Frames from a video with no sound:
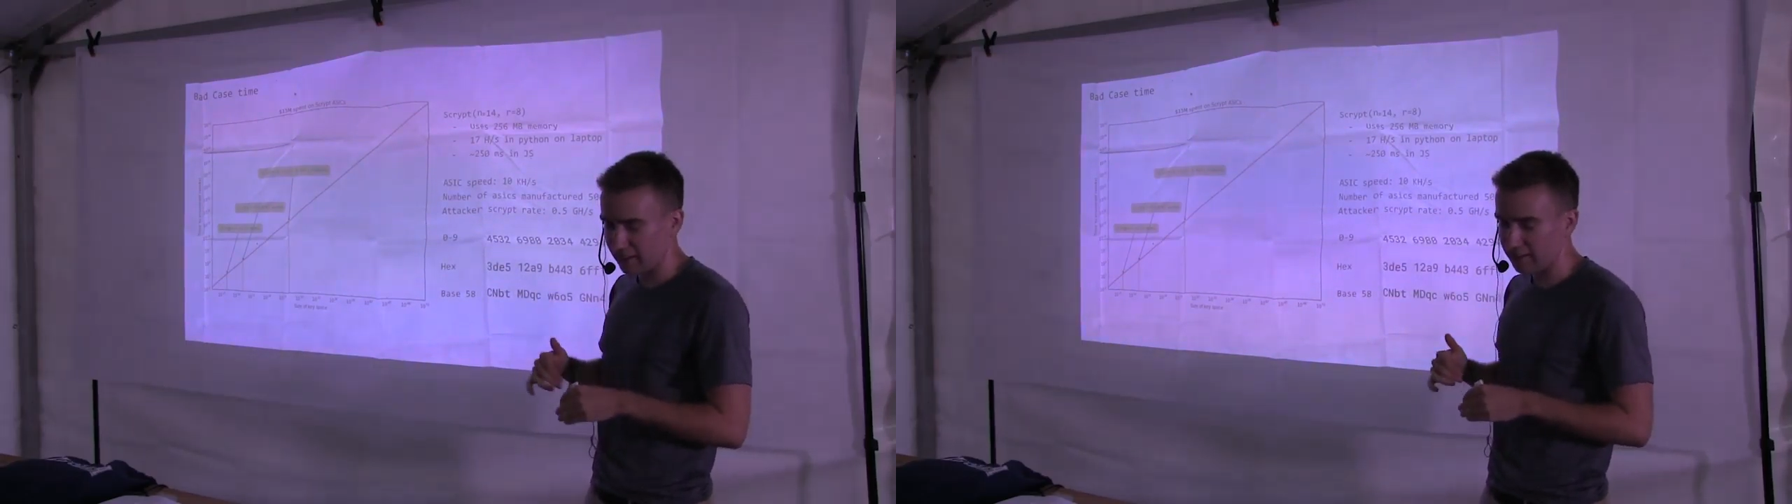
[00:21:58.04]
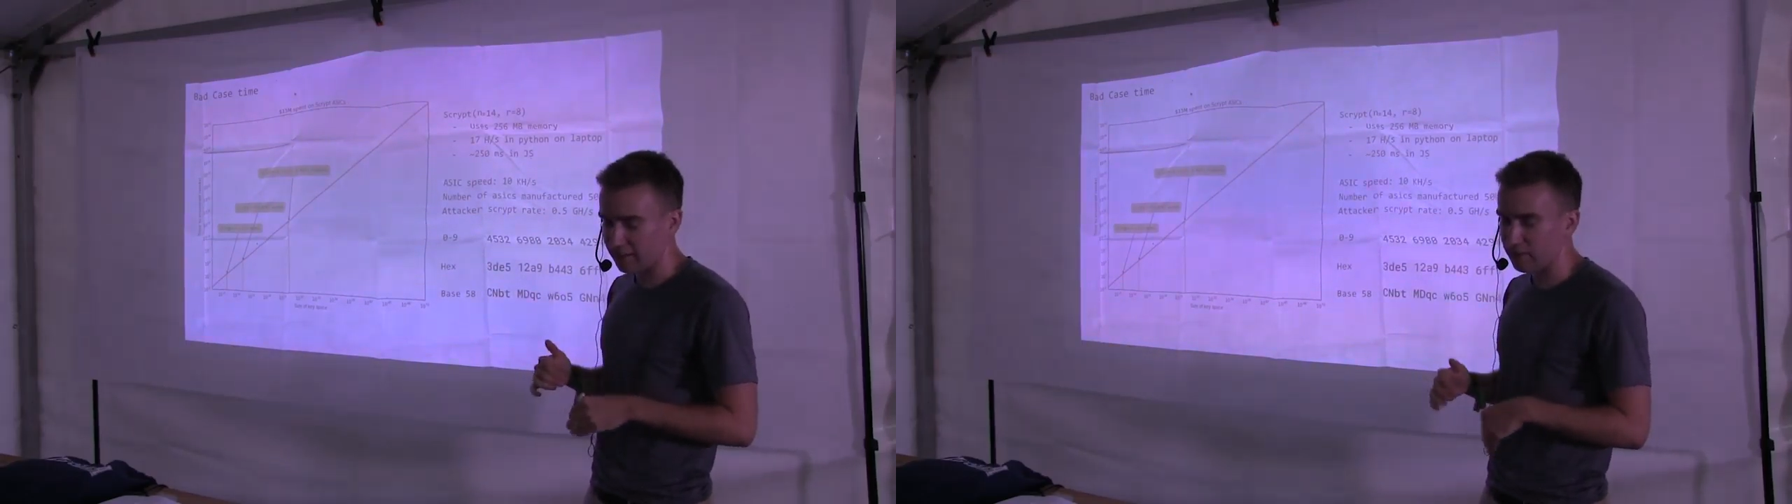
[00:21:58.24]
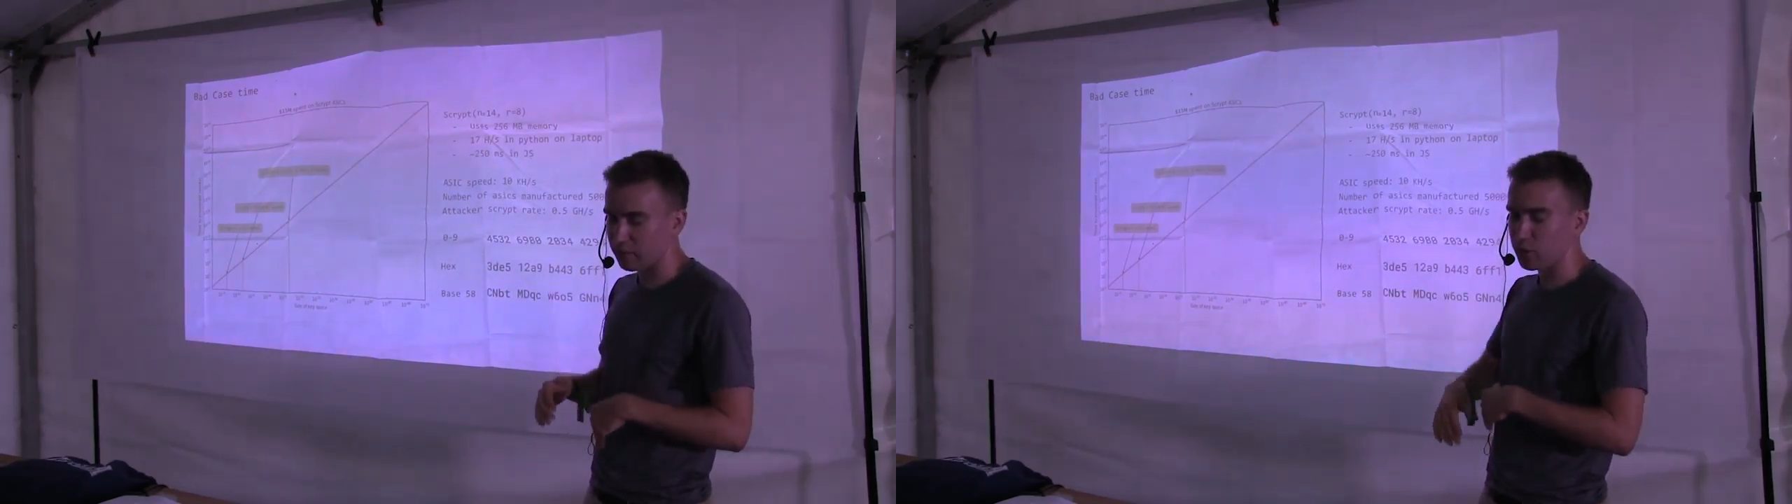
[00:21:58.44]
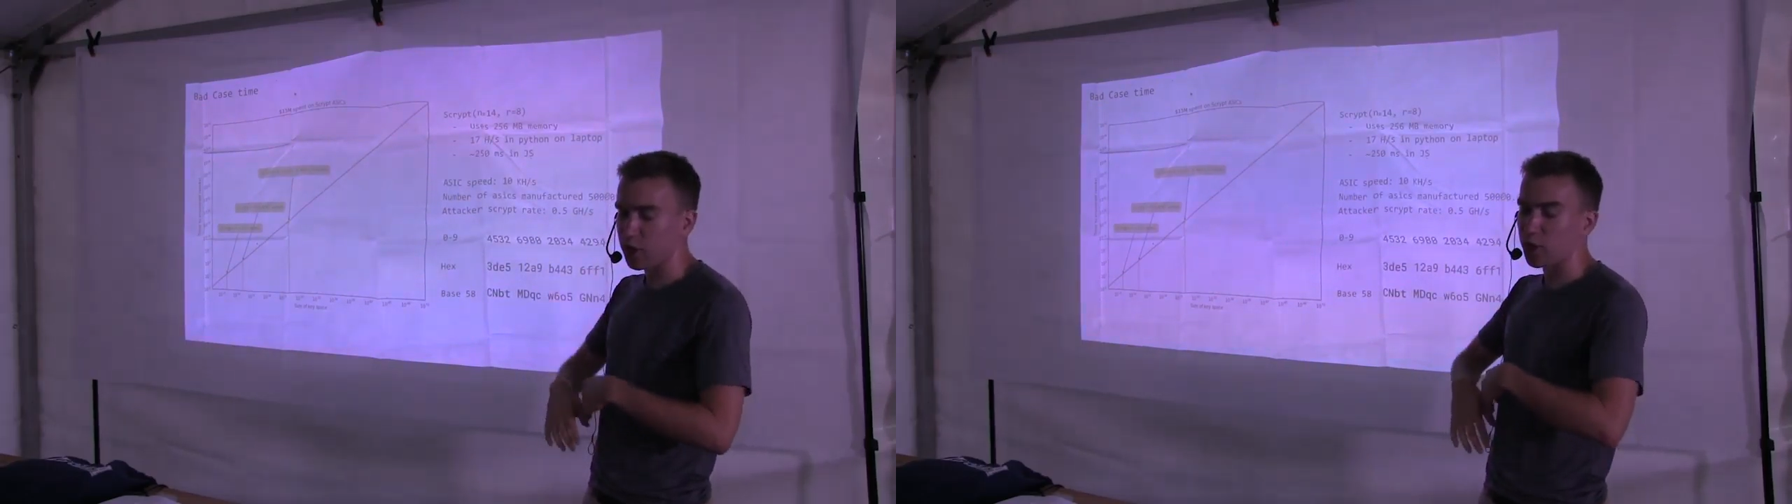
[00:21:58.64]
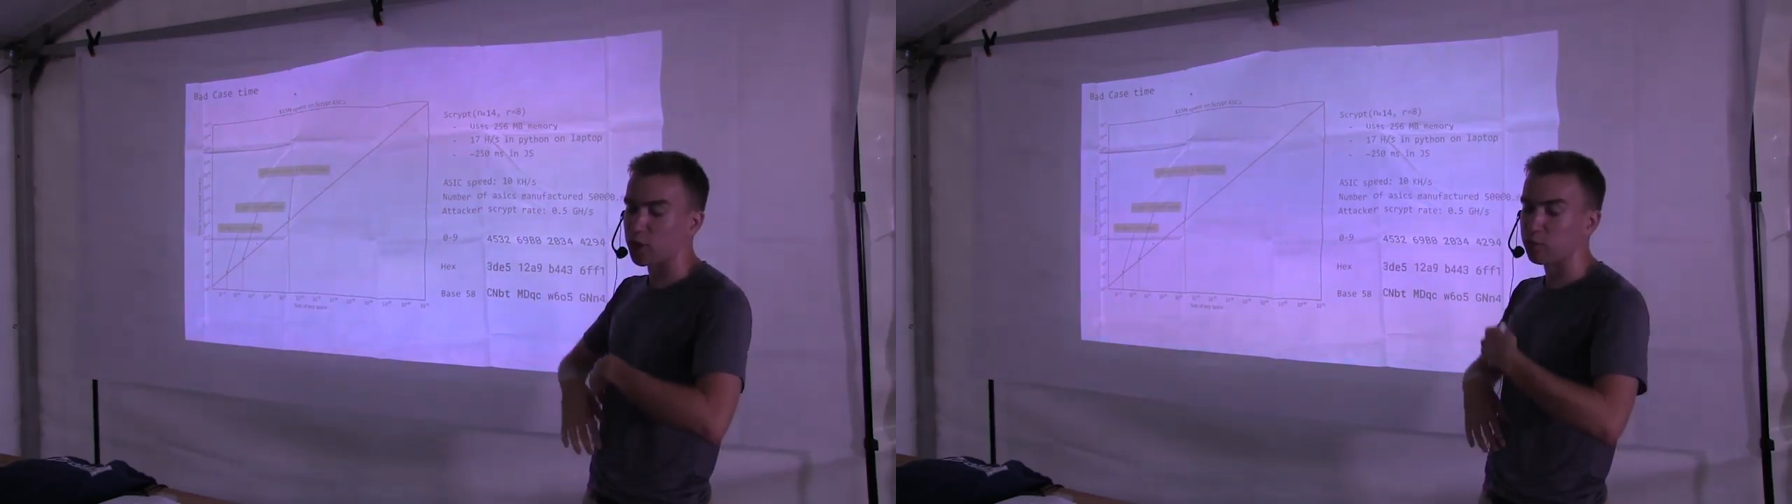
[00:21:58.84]
the sense of you
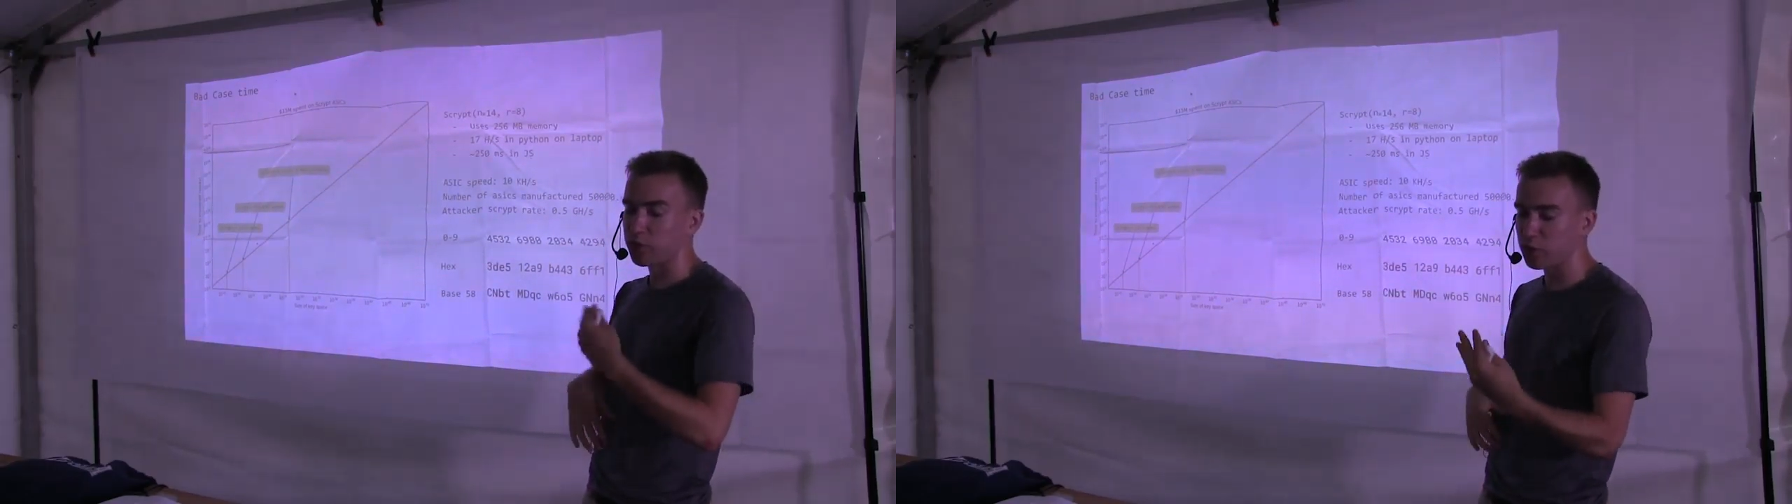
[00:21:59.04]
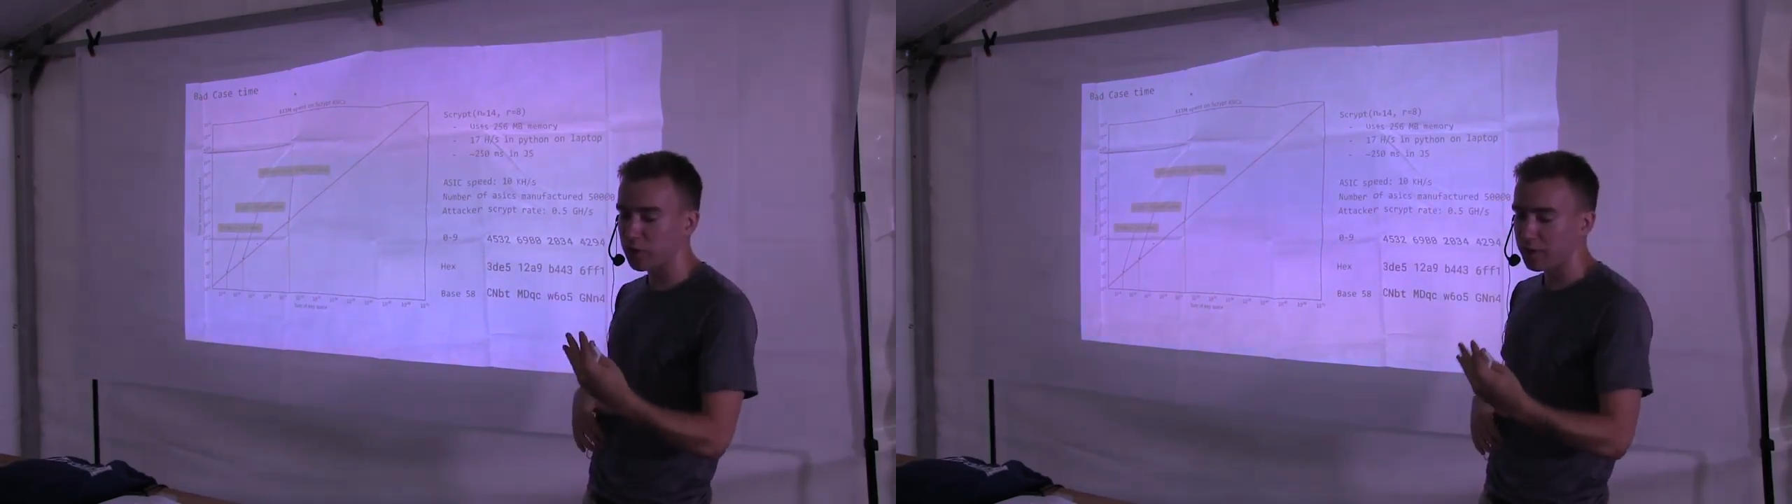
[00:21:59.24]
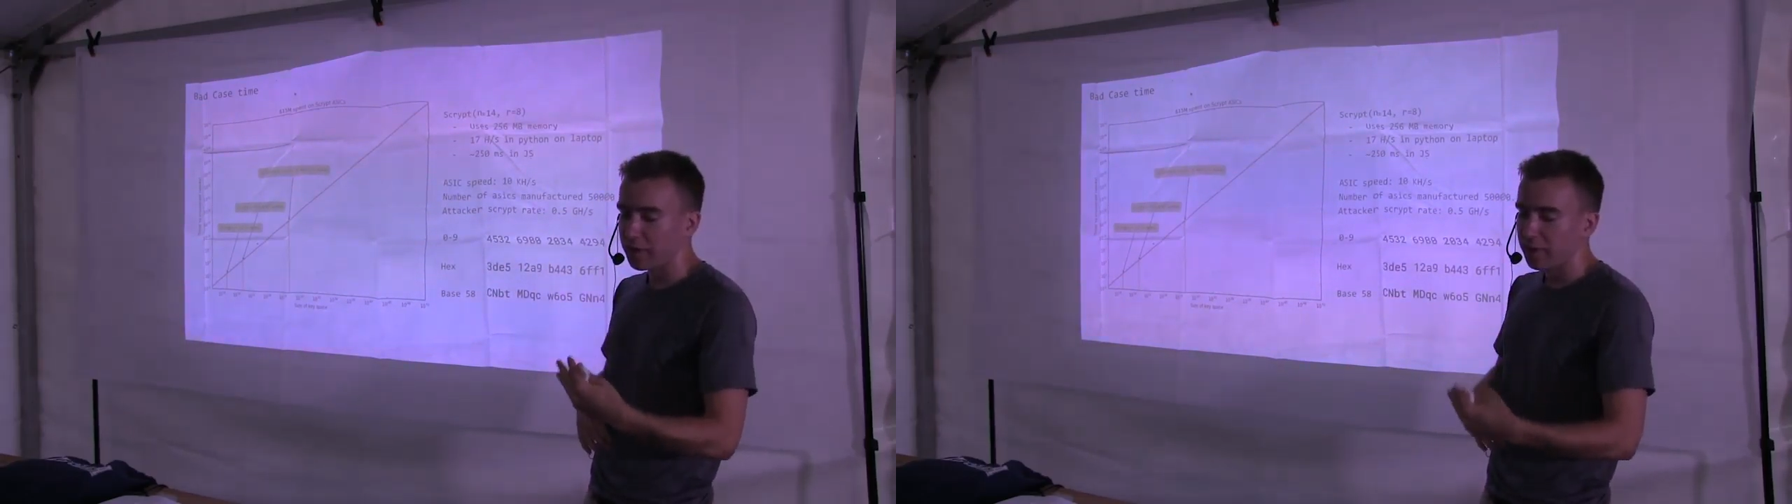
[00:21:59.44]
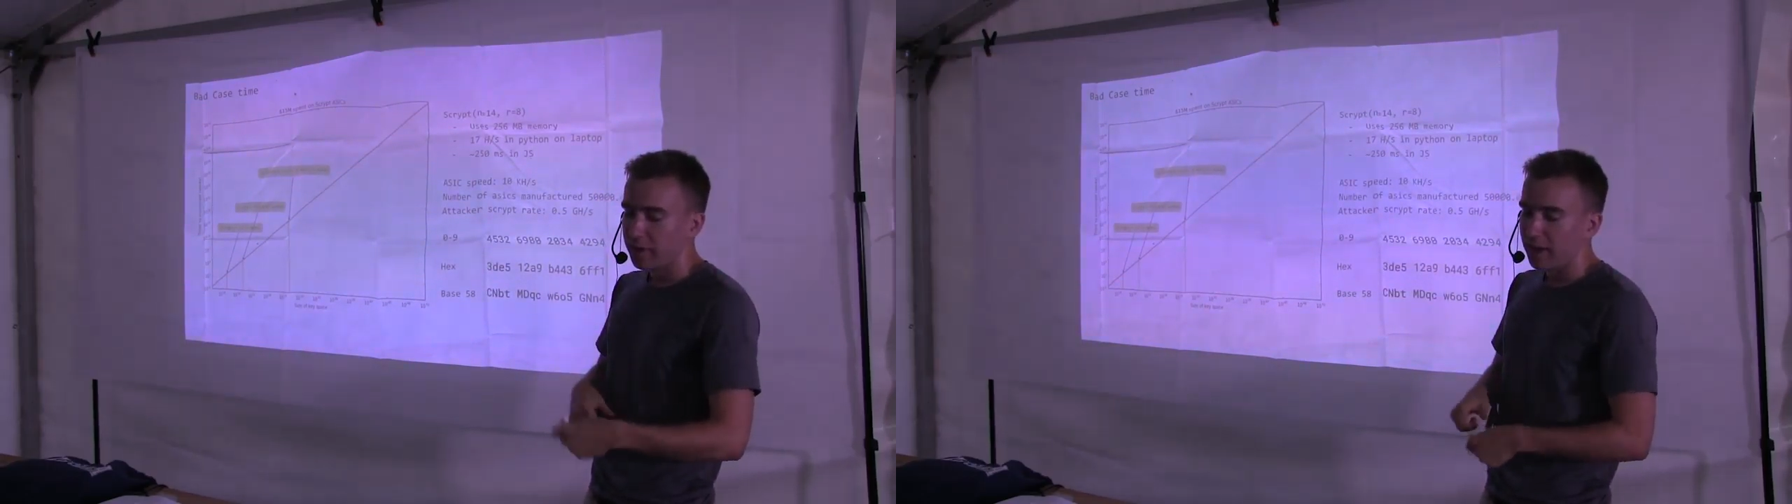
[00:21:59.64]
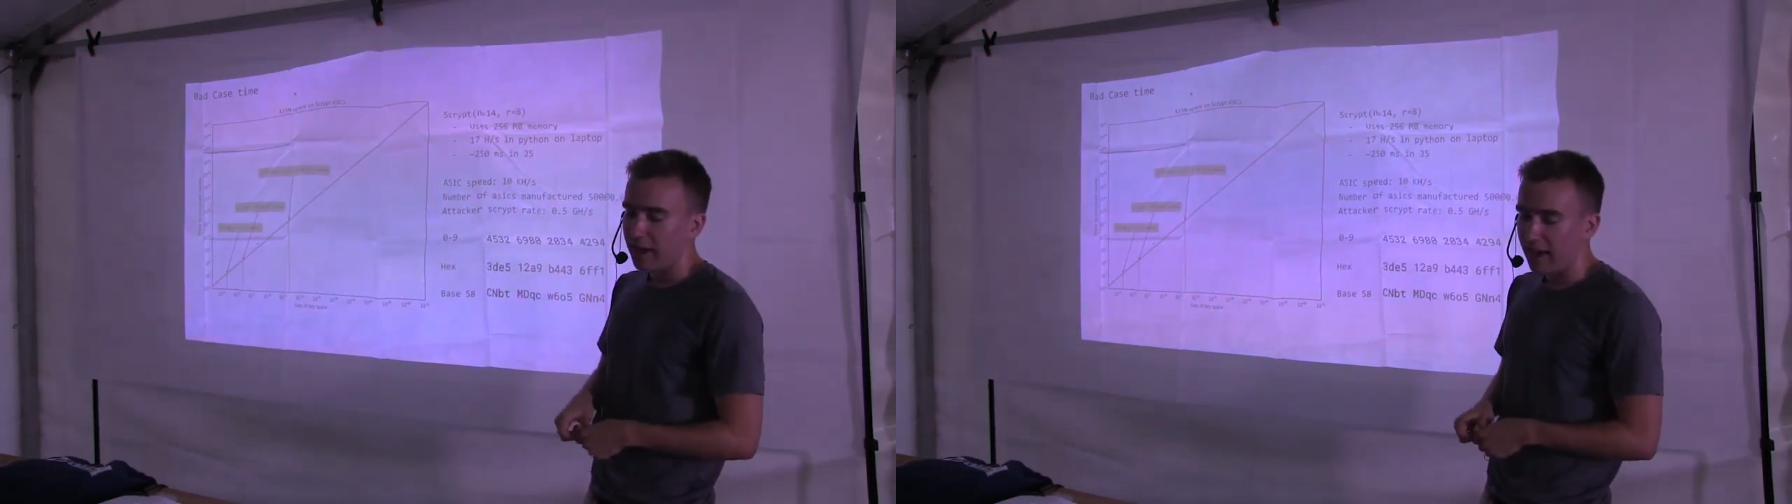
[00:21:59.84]
can compute
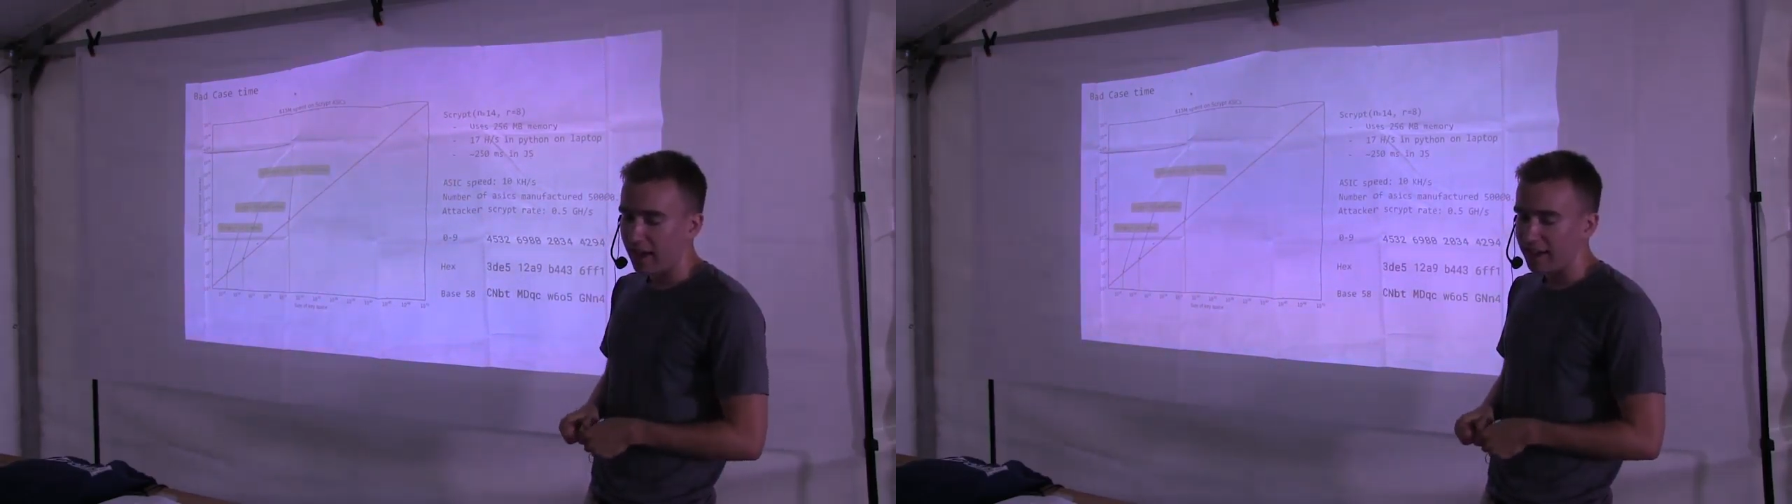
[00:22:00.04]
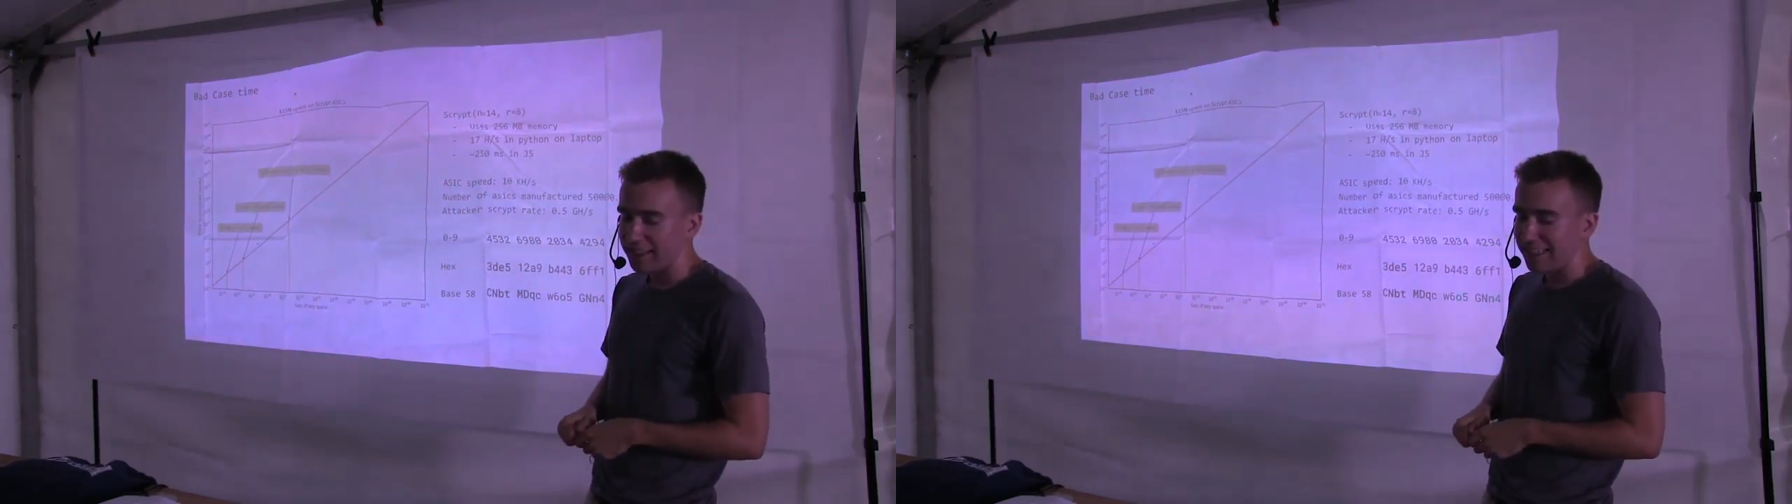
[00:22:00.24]
uh,